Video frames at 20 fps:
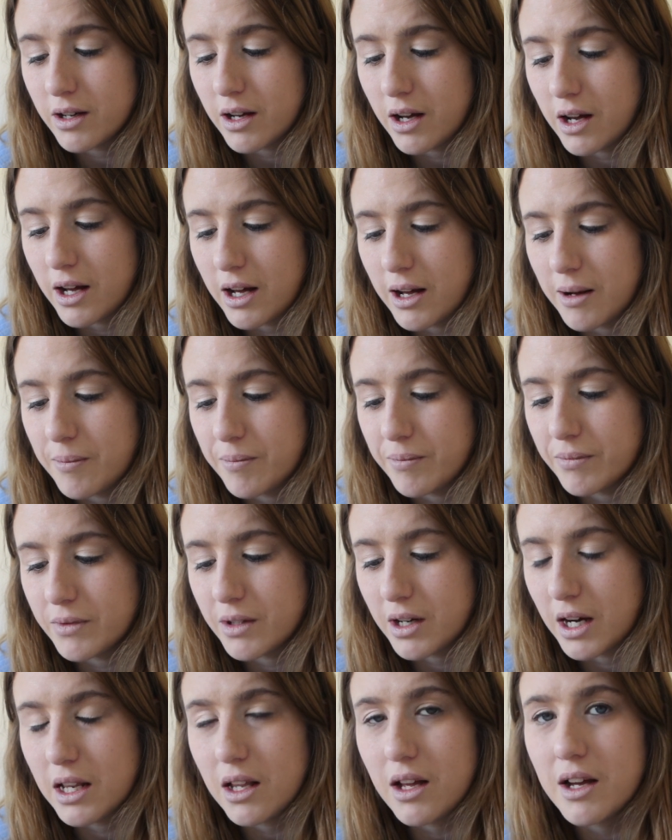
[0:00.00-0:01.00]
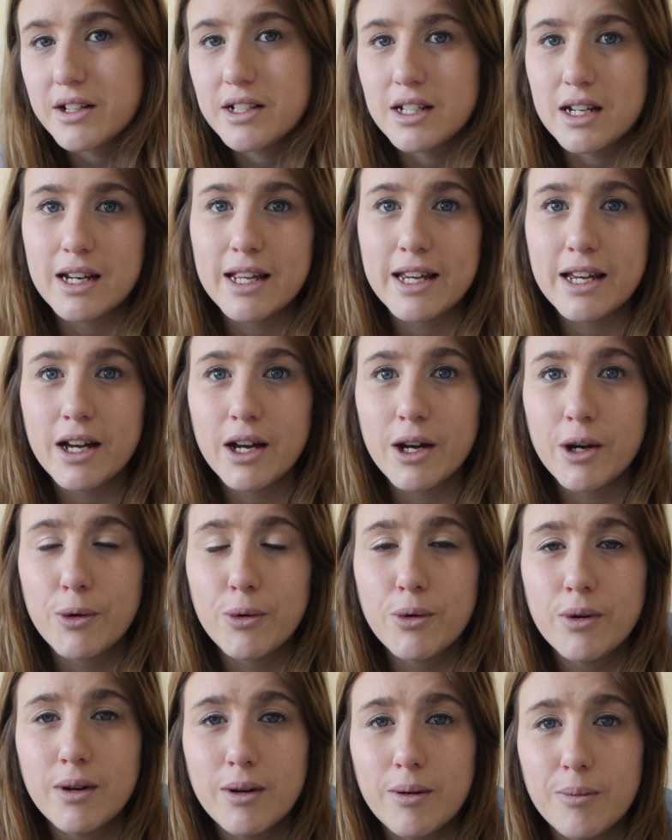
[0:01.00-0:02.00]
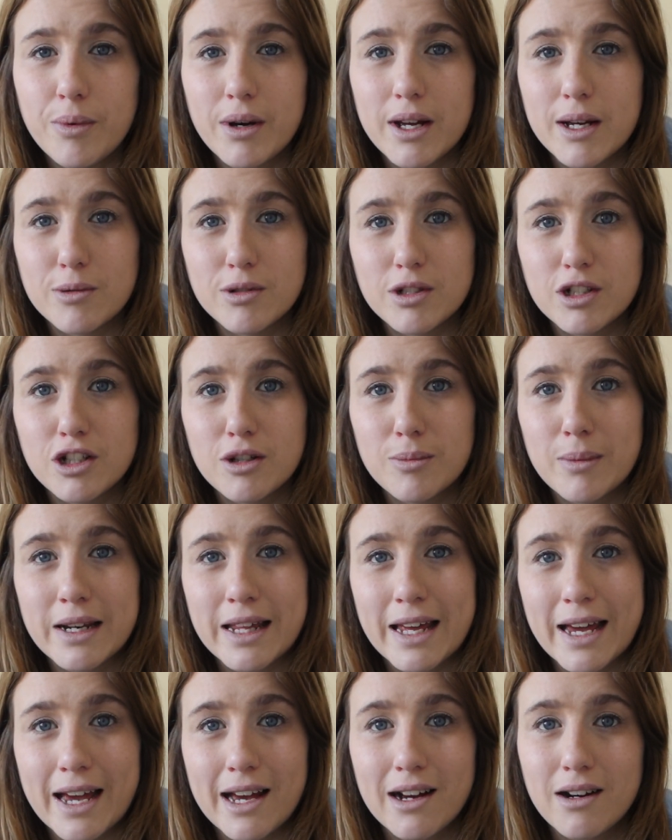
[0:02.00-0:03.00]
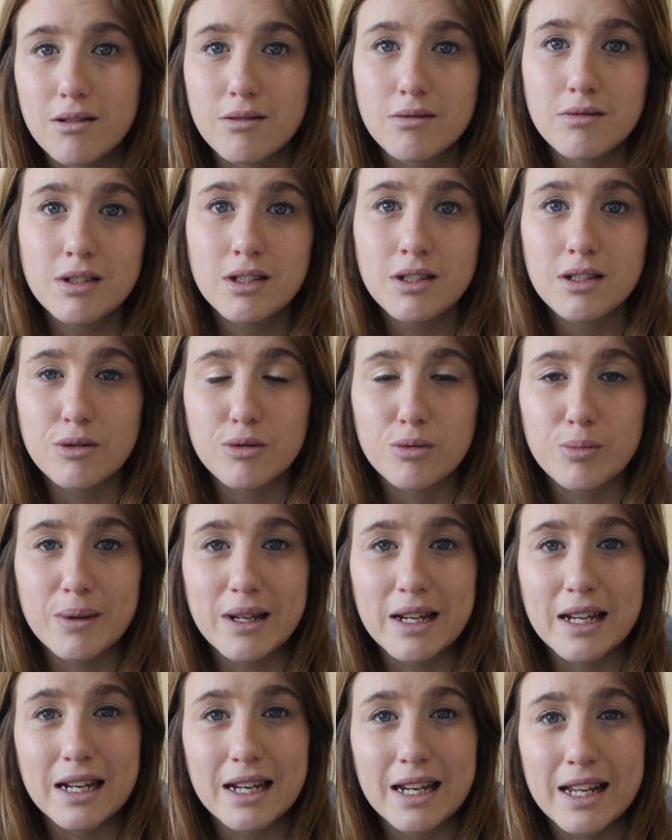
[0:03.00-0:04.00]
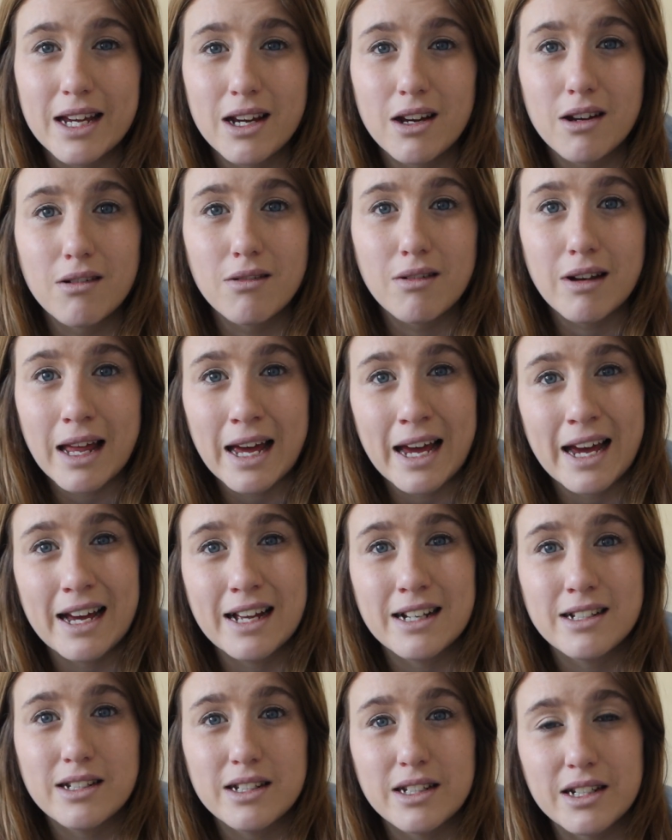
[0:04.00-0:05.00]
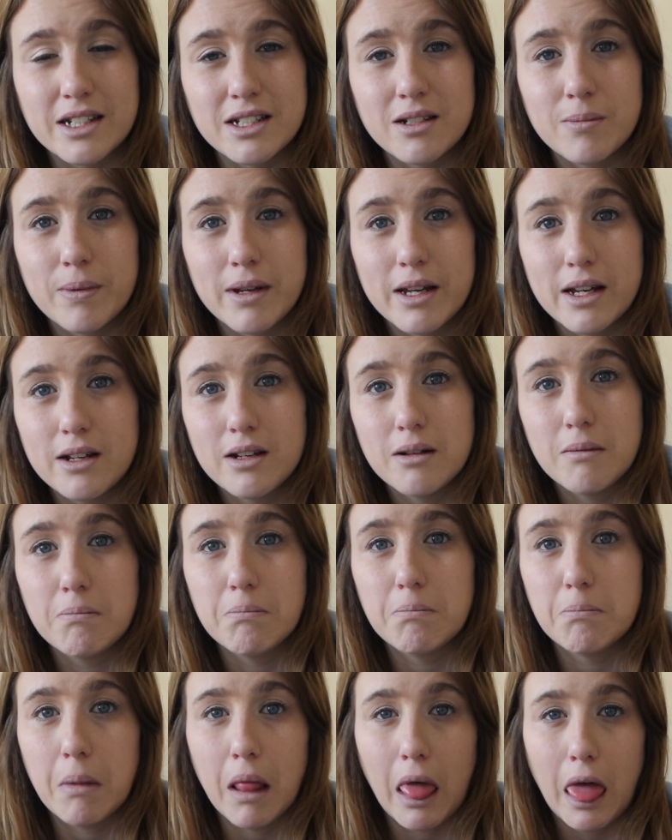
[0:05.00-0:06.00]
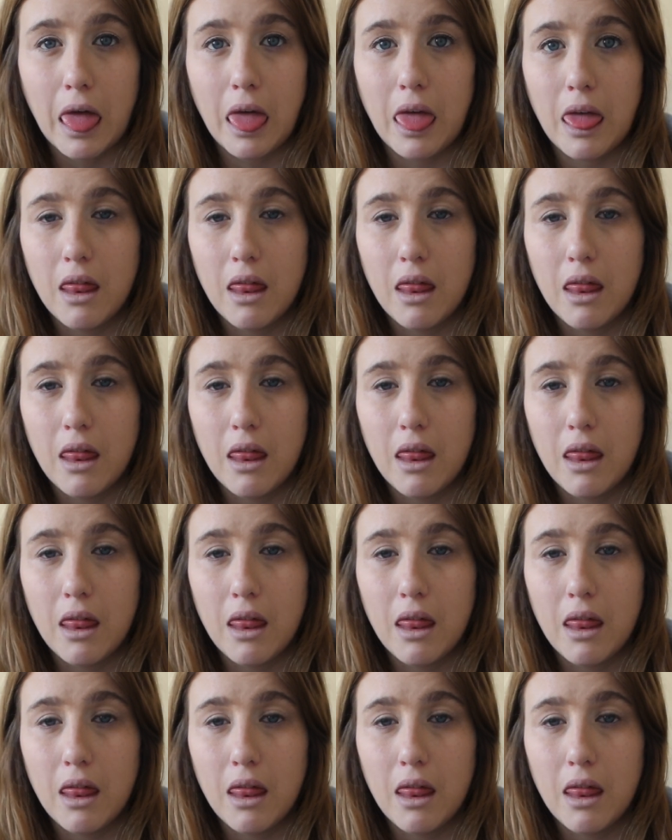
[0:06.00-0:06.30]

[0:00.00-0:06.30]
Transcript: I liked Leo, but it was too many L's. It would be Leo Ladd, and it's a bit bleh.